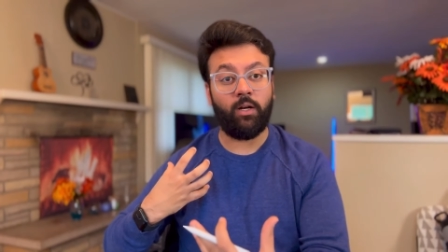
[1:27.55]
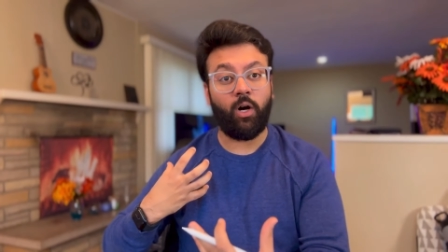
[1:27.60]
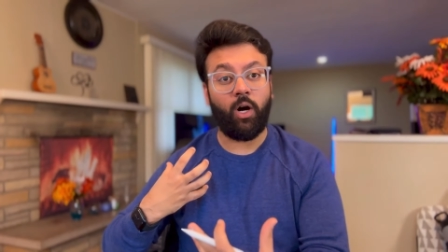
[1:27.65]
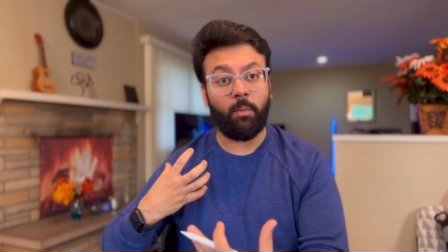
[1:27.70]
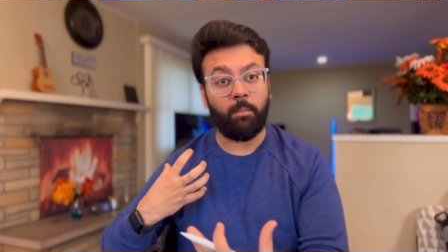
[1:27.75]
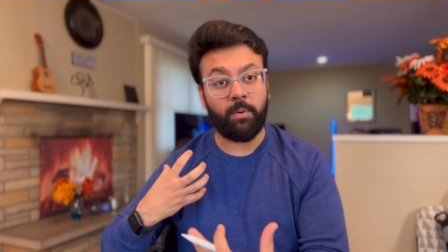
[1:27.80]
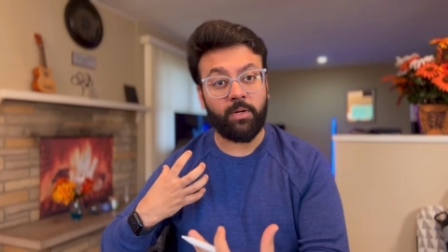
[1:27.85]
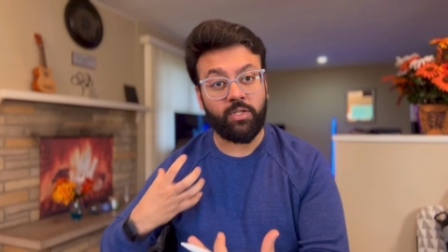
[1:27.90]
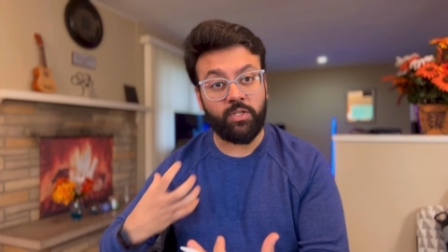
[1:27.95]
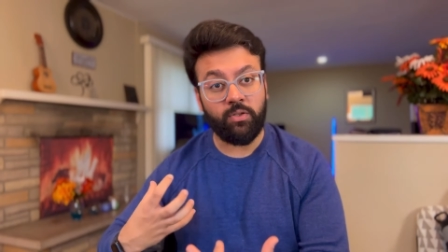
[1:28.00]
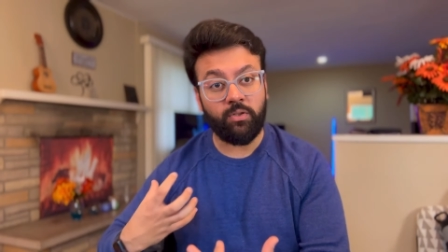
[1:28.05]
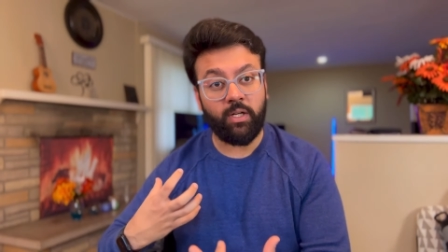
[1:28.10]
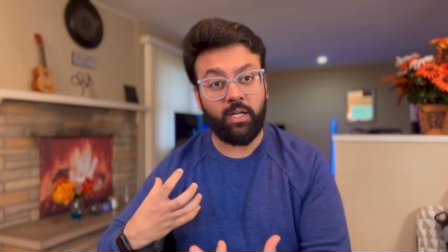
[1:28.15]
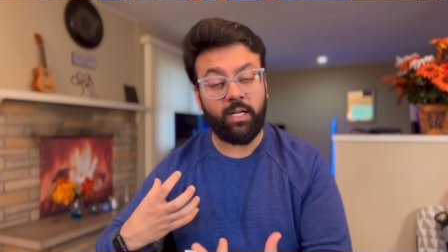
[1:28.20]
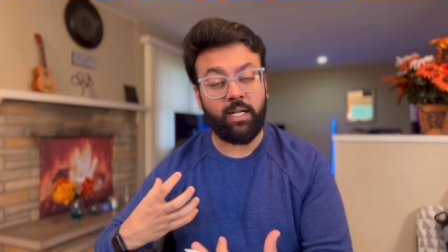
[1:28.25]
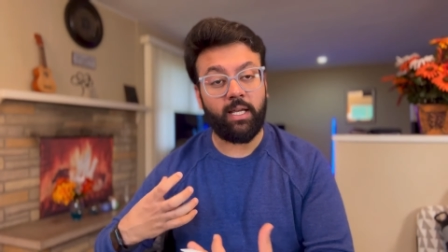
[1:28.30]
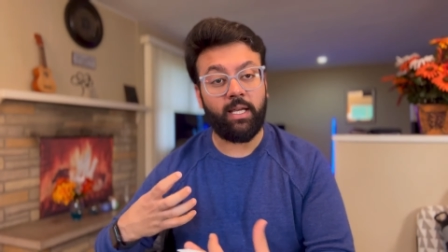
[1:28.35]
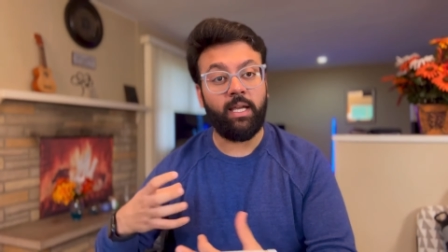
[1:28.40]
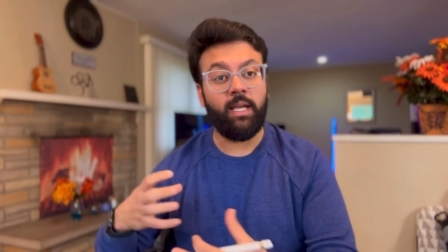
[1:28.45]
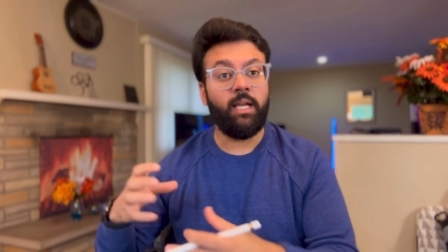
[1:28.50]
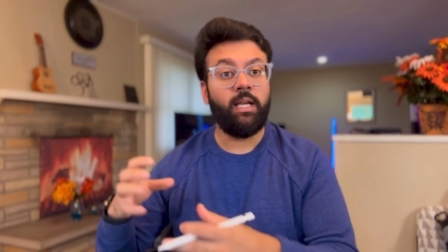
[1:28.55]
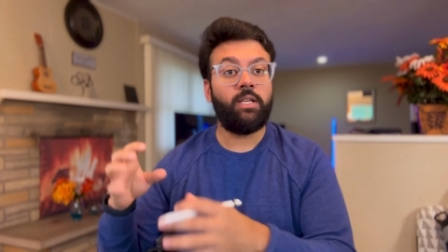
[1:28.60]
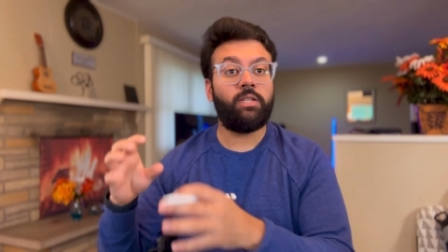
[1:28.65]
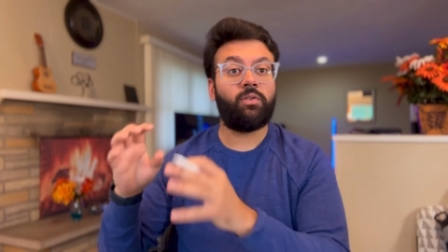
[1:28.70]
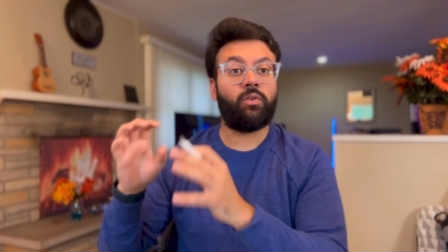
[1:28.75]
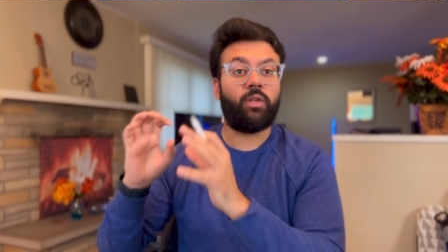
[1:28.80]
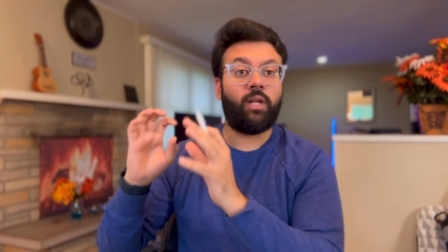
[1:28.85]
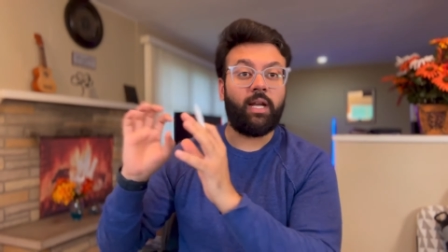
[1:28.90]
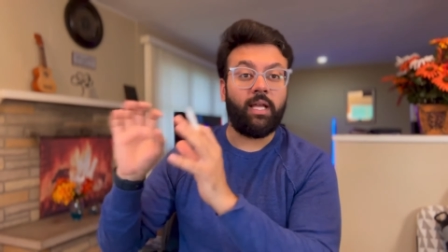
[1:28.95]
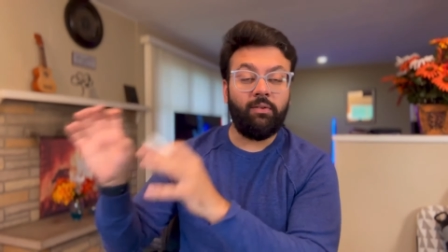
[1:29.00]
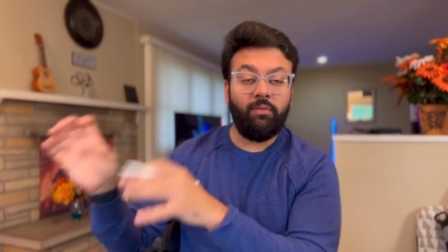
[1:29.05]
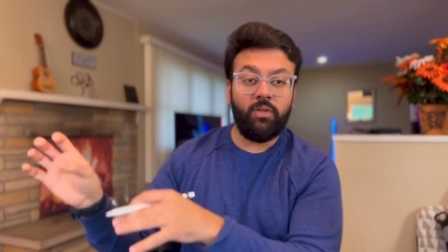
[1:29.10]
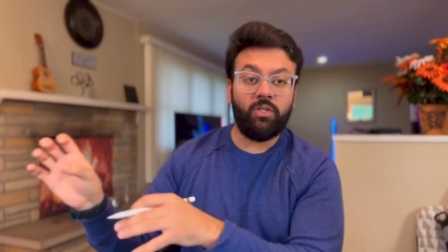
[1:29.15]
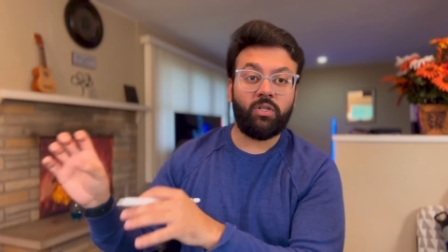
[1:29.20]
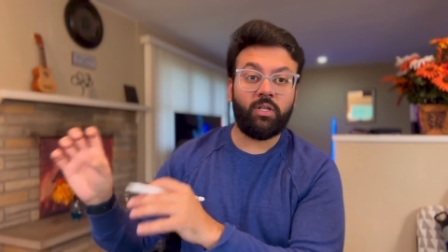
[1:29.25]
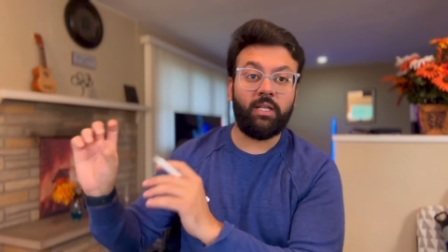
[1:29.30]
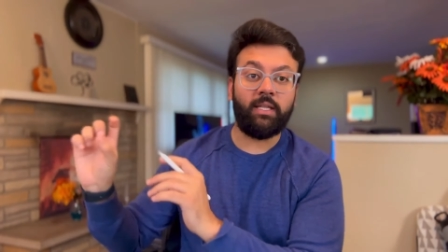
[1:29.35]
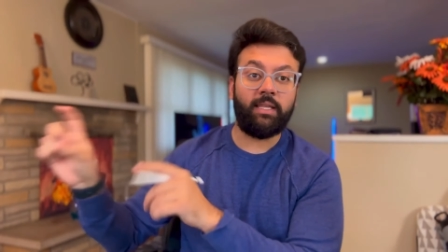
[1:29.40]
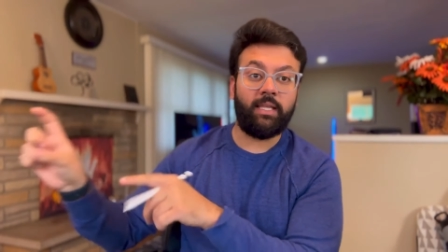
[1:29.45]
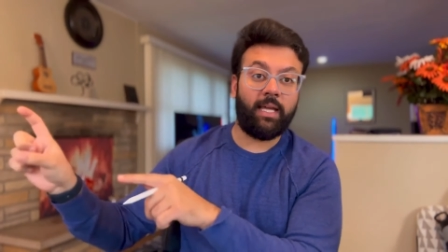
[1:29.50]
opportunity so that
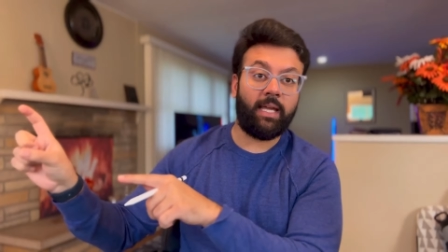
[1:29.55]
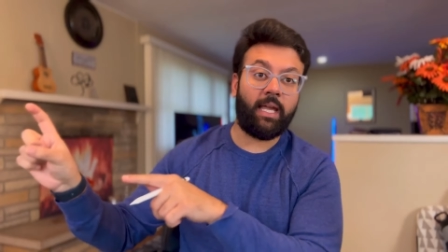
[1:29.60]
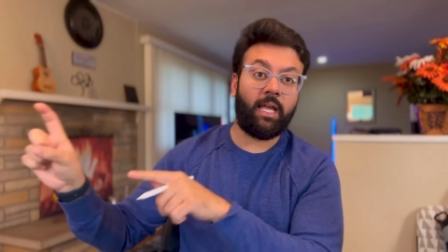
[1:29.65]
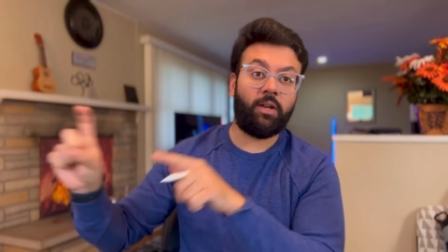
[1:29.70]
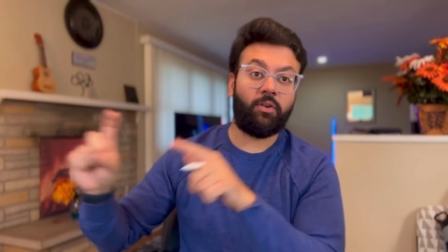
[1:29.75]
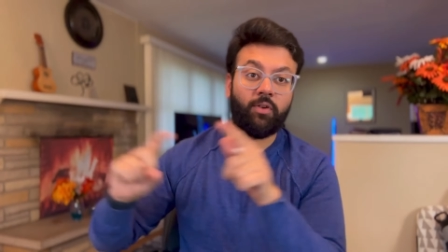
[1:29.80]
eventually they can